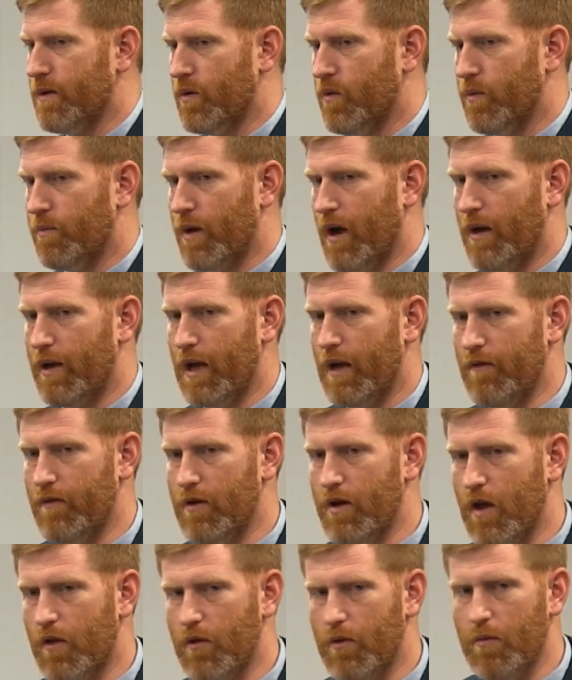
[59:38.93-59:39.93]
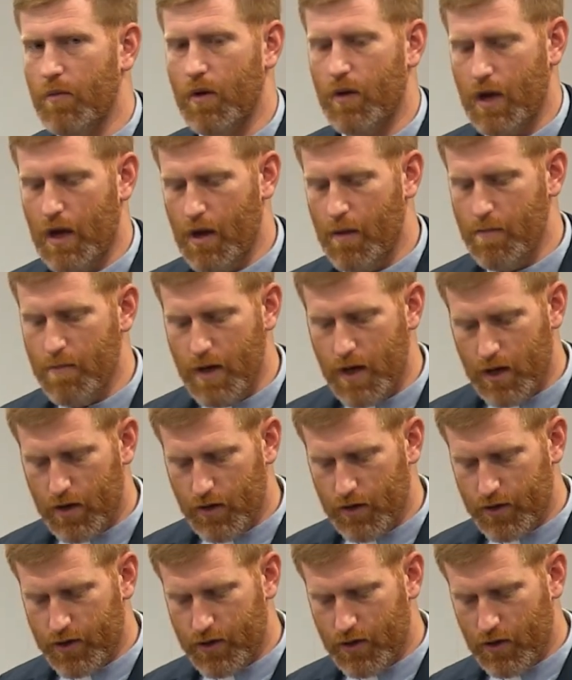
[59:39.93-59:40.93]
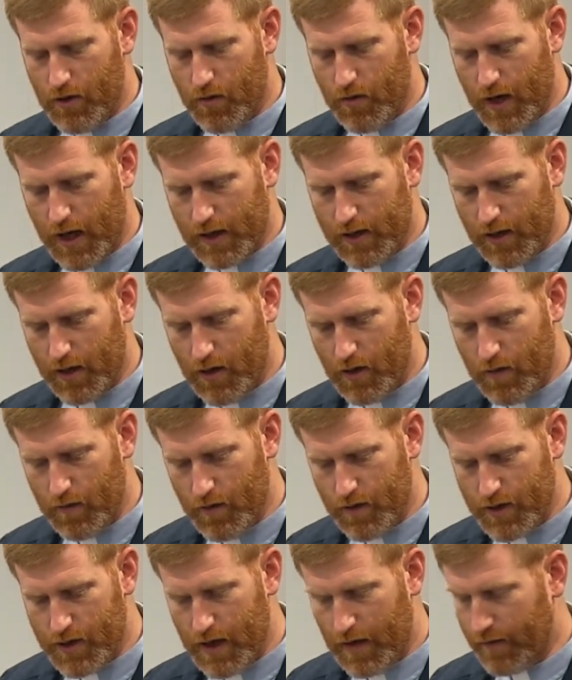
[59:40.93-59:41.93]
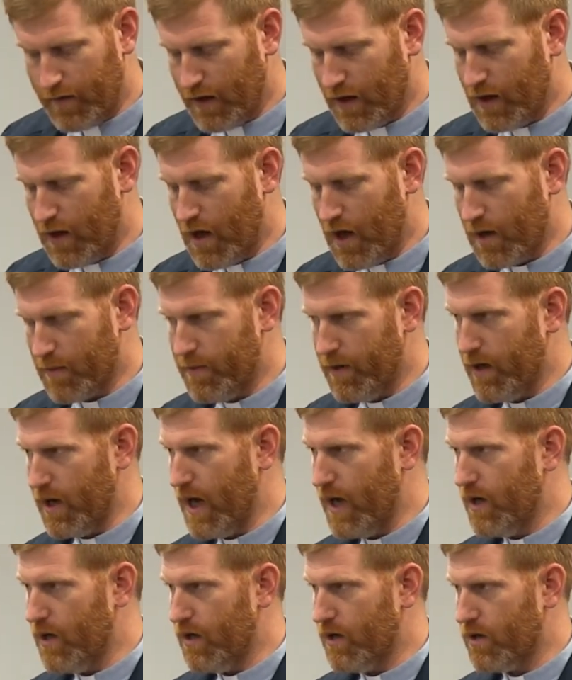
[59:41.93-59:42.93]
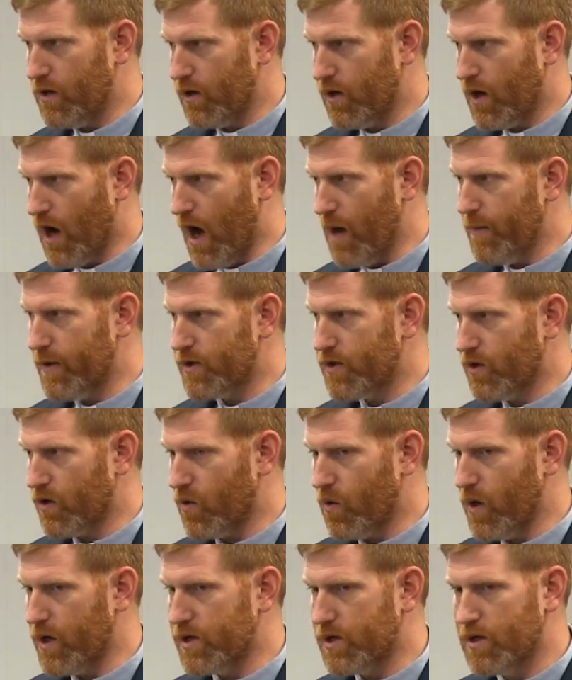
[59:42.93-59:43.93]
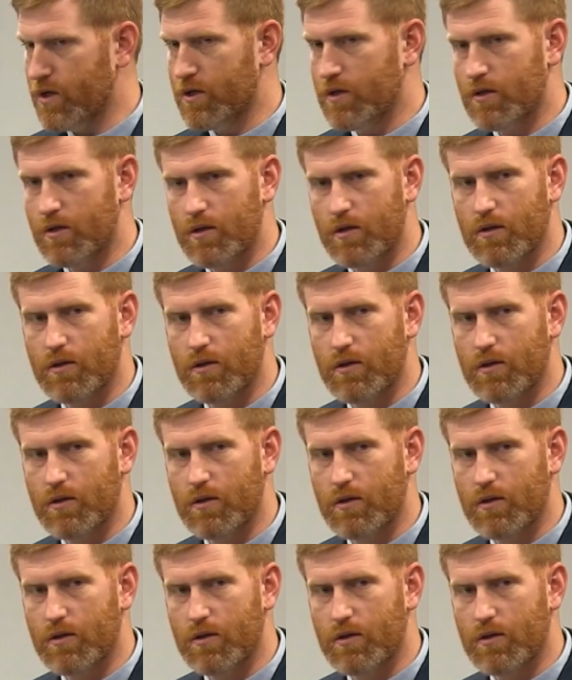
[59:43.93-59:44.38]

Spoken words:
We probably have a minute or so. We're actually over 7 o'clock. But any comments or questions?